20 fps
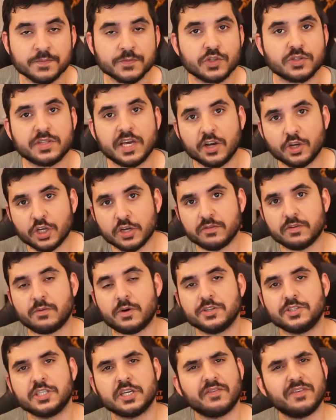So thank you all for
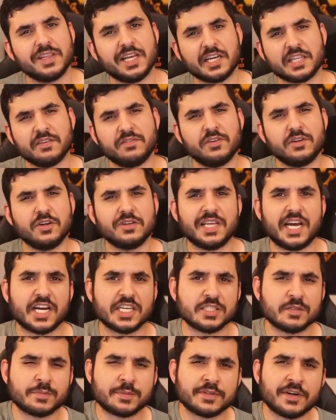watching. If you liked the video, like and
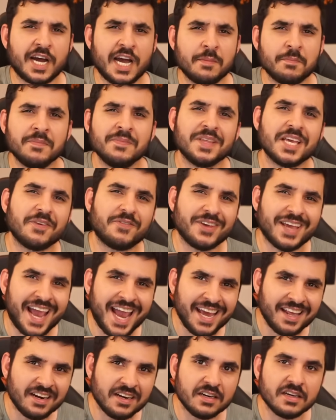subscribe. If you
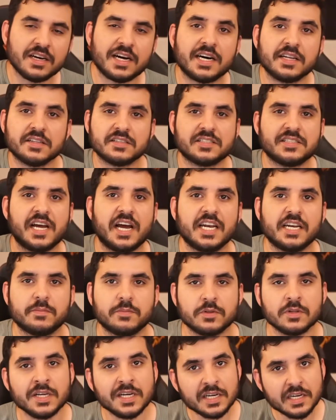hated it,
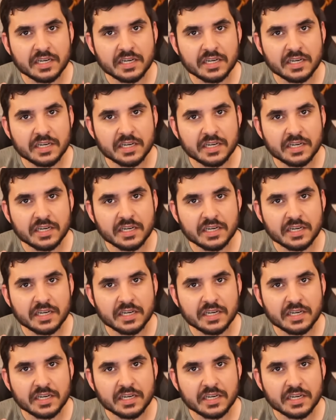understandable.